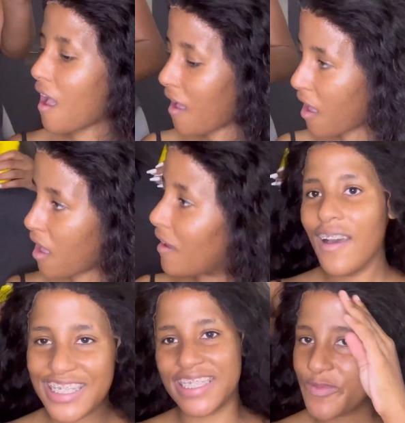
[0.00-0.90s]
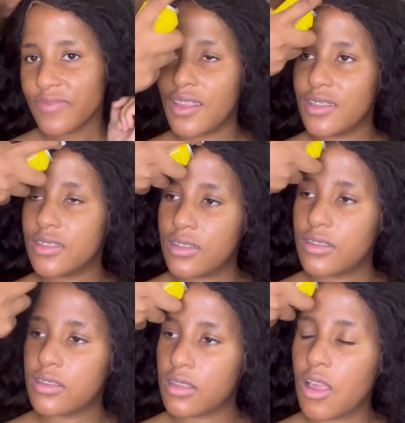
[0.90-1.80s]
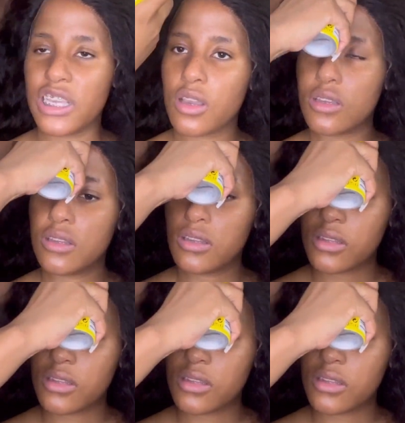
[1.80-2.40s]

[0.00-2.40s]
way you ensure that every